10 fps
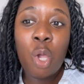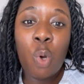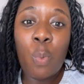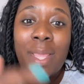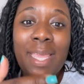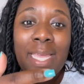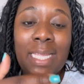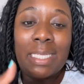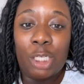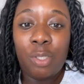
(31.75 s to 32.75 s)
we
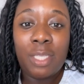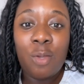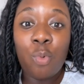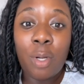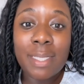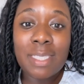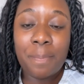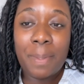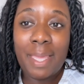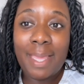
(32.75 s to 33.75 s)
literally wanted to
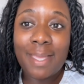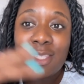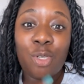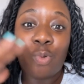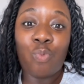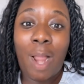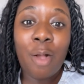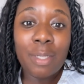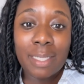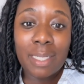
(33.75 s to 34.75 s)
be
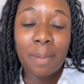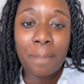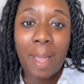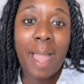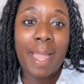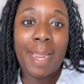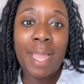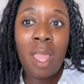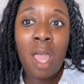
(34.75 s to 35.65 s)
surrounded by